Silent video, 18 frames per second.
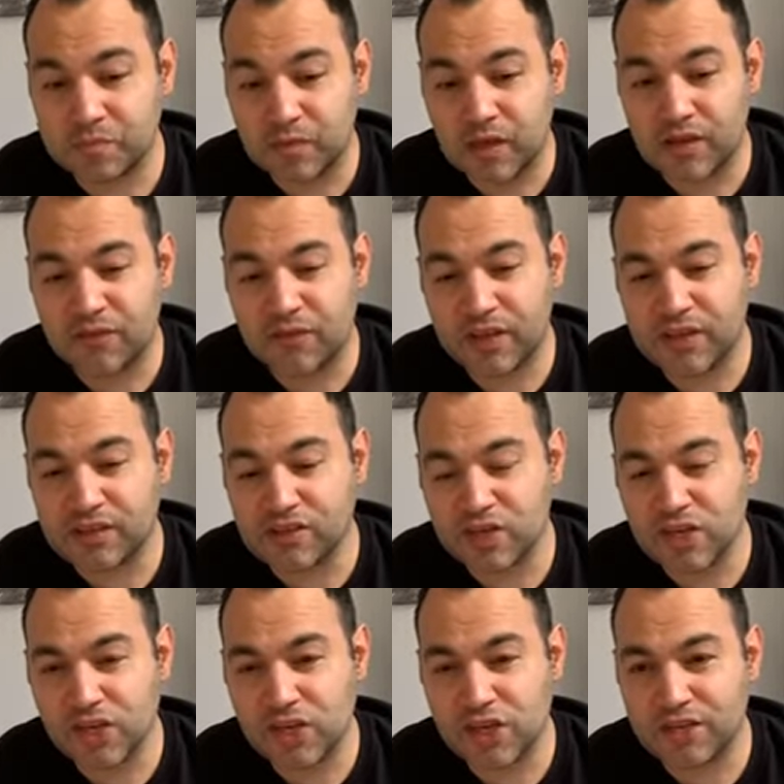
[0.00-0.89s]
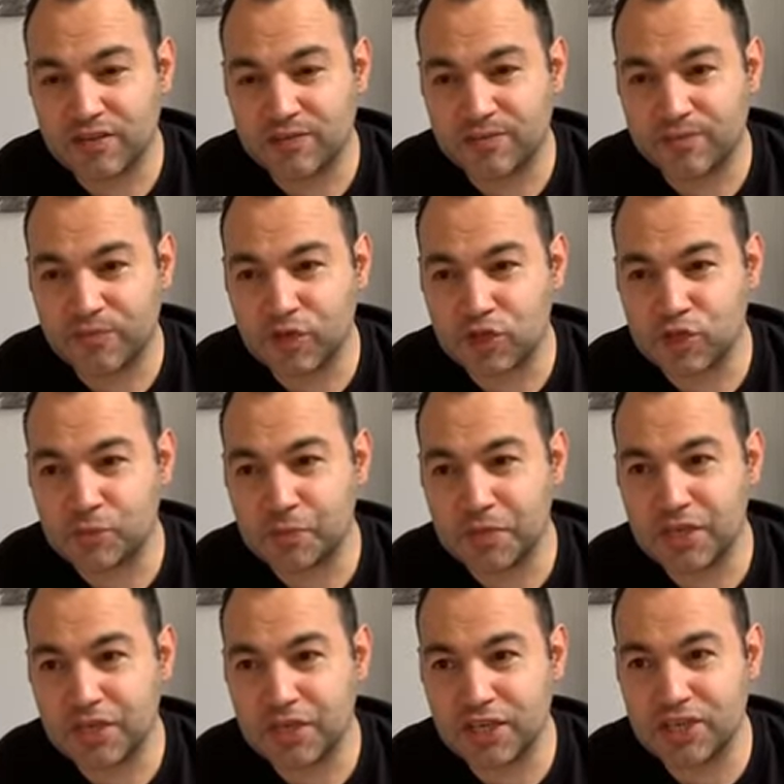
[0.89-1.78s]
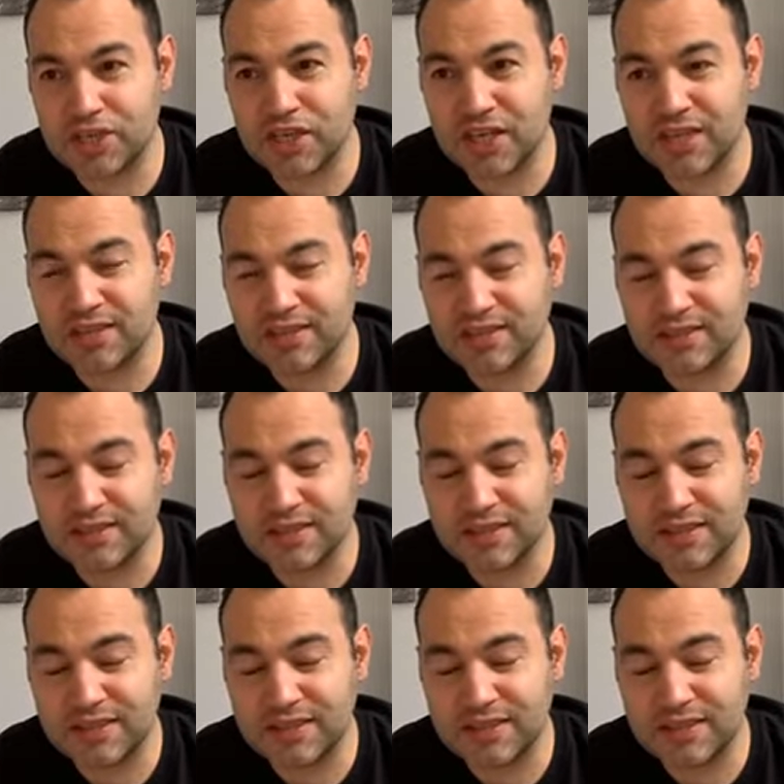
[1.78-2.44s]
If it is a speed eating,